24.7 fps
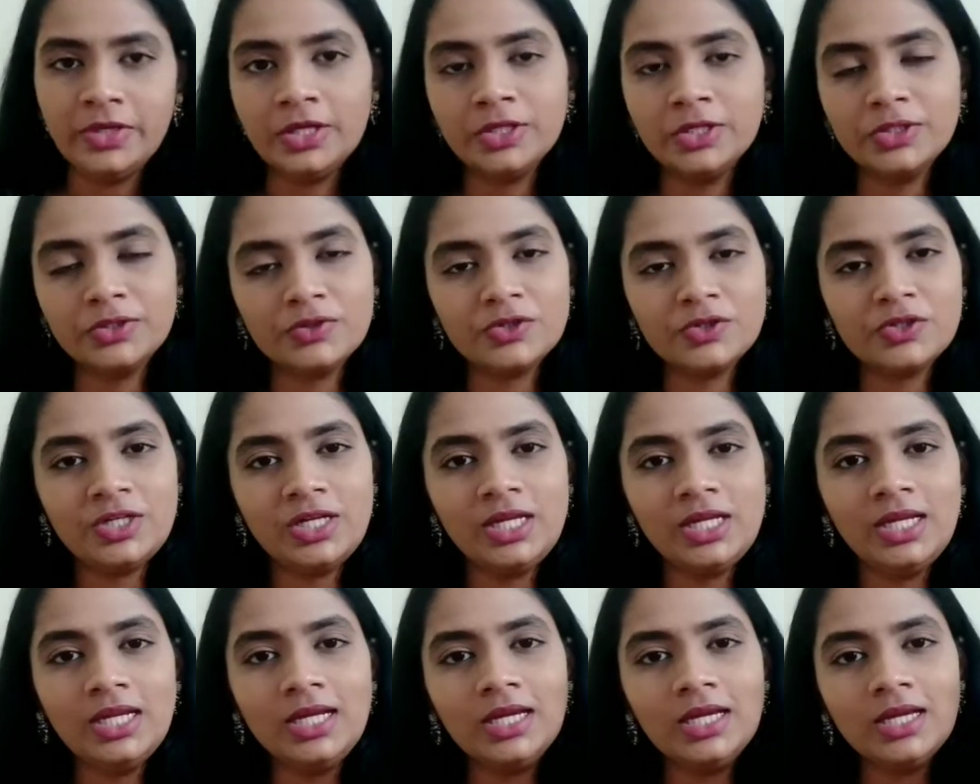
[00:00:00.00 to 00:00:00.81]
So
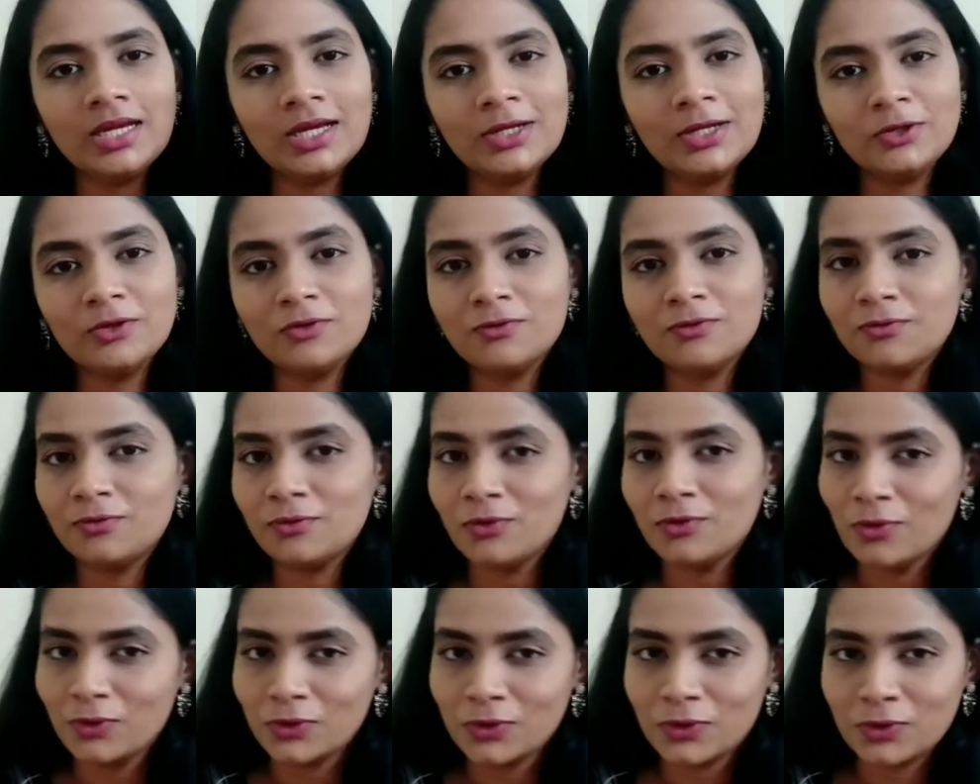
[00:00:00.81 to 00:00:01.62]
she kind of
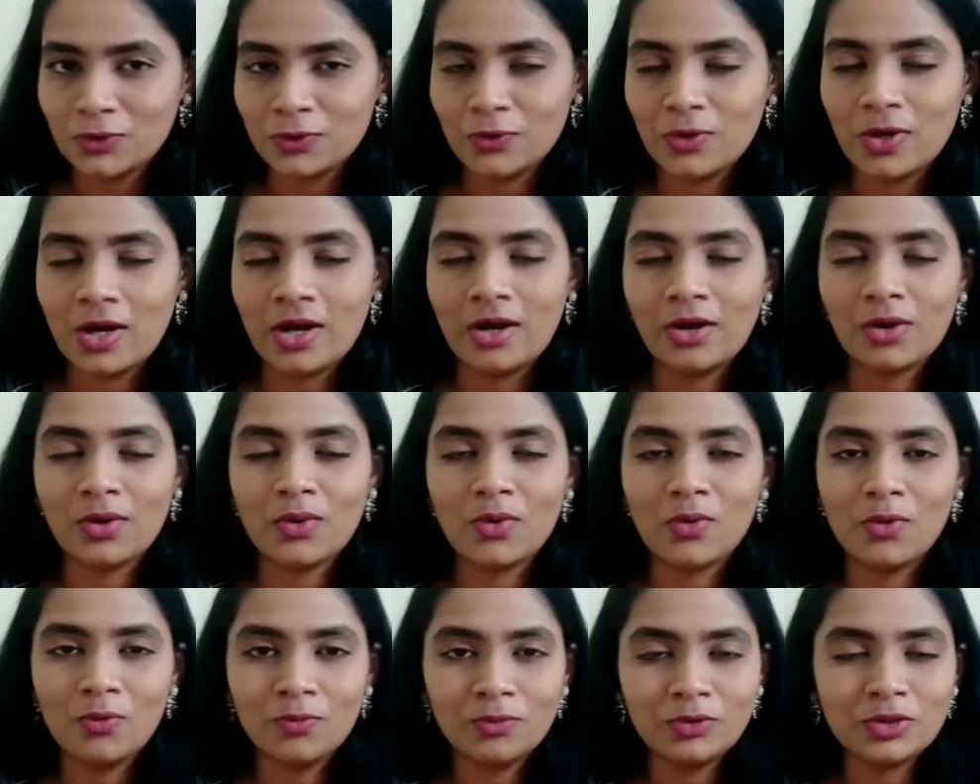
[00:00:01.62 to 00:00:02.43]
goes to her
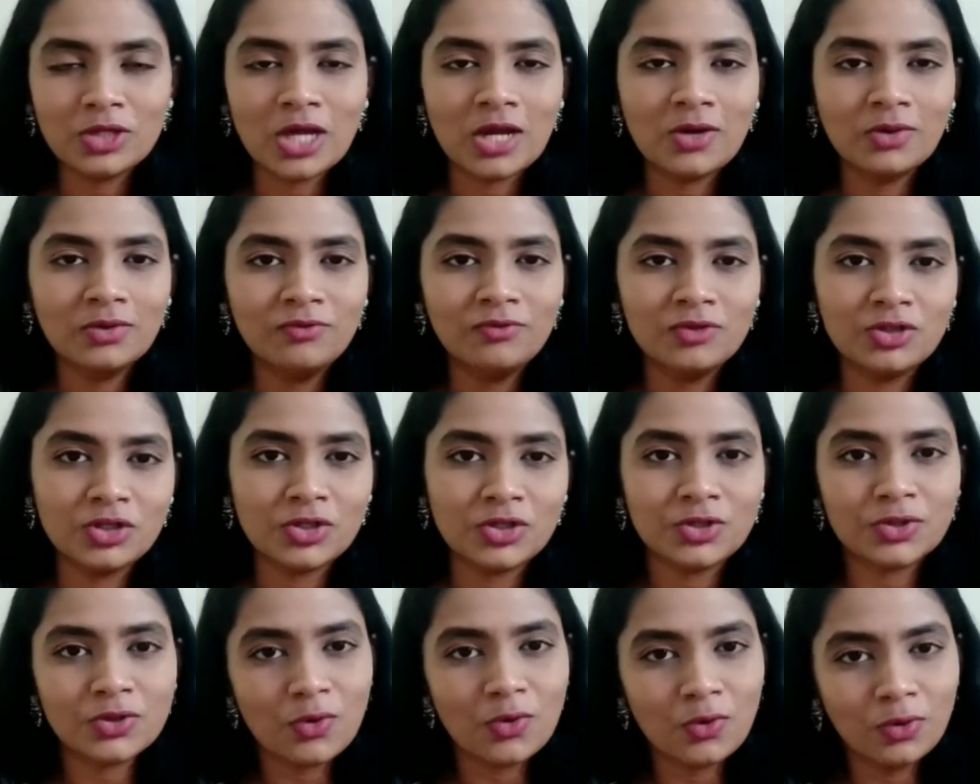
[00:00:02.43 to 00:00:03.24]
hometown, which
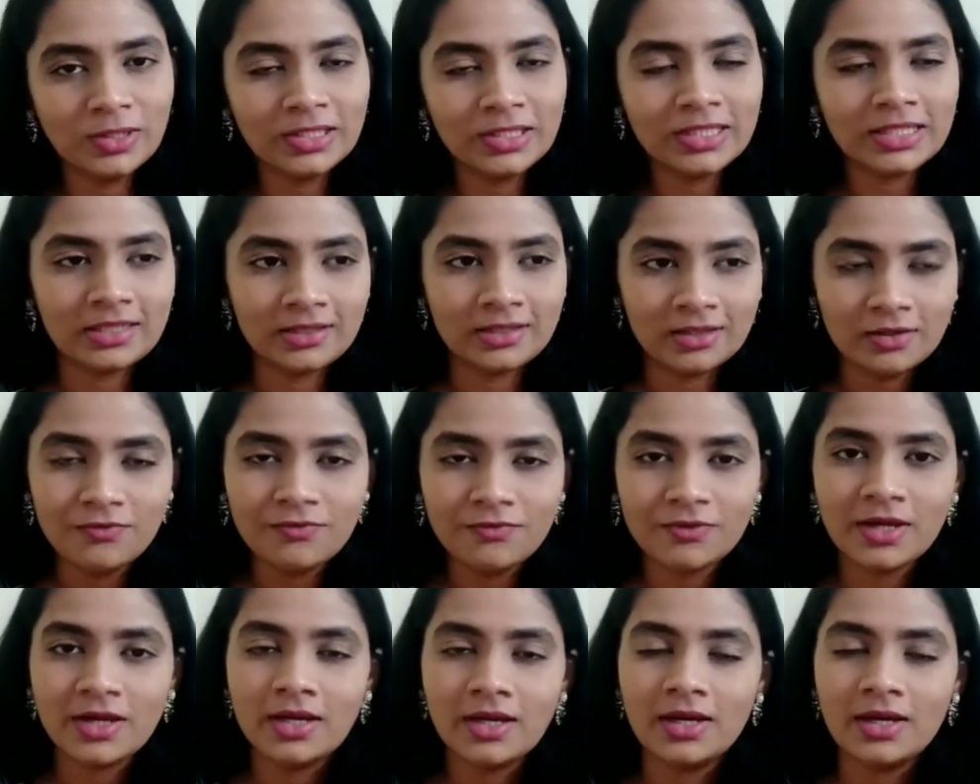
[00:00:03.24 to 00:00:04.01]
is Old Cliff,